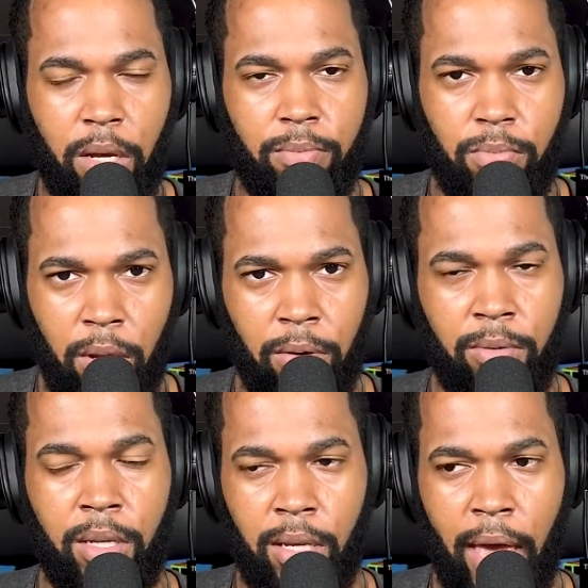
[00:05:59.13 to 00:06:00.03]
you know,
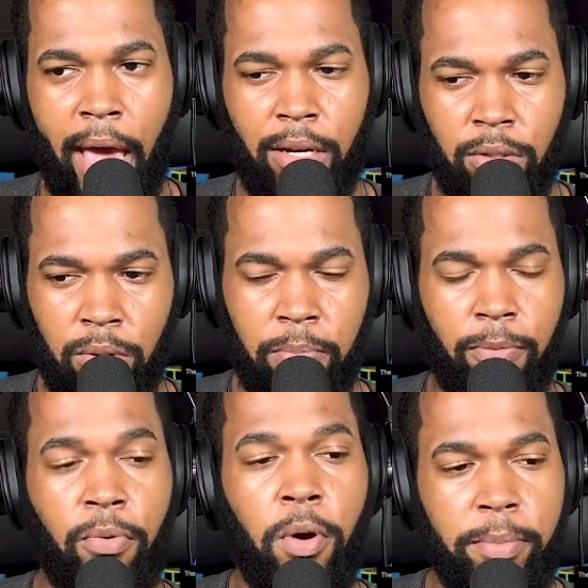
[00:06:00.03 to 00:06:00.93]
the actual
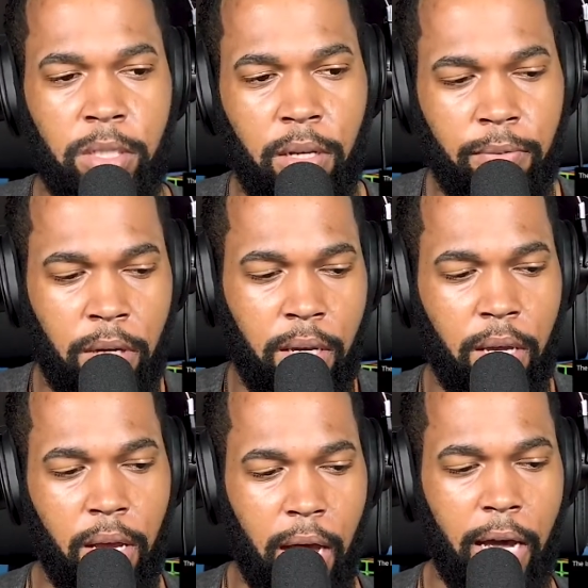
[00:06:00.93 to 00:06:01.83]
performance of it,
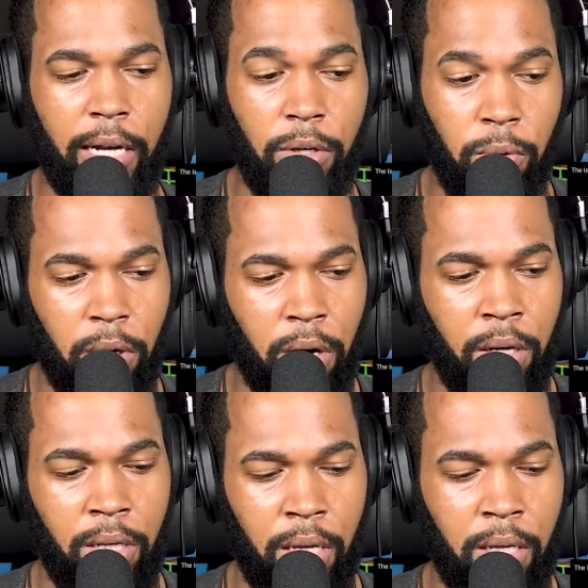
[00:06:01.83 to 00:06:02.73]
how they do it
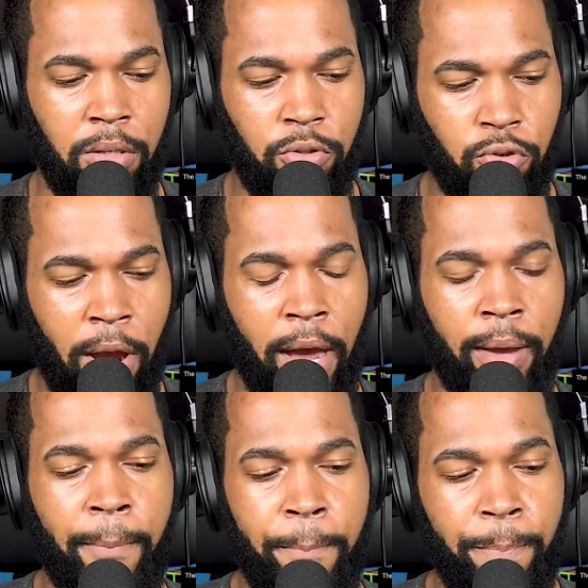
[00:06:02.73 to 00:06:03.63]
on the
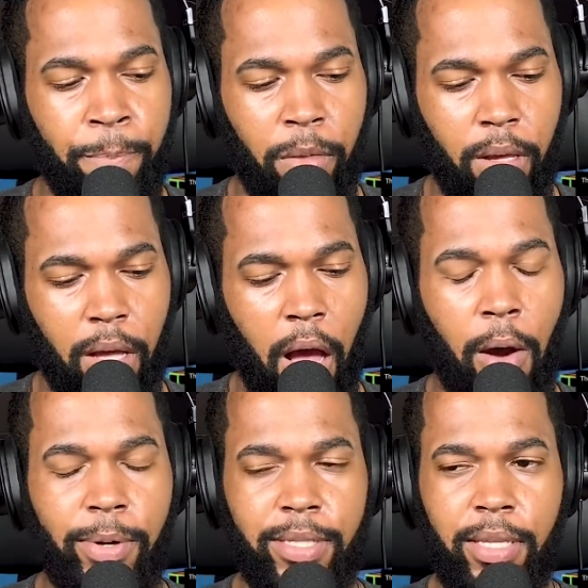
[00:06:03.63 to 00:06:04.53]
track. I
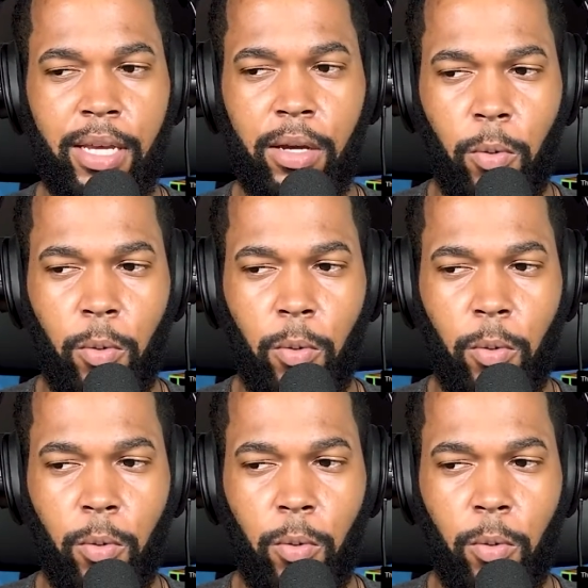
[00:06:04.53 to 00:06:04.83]
always think,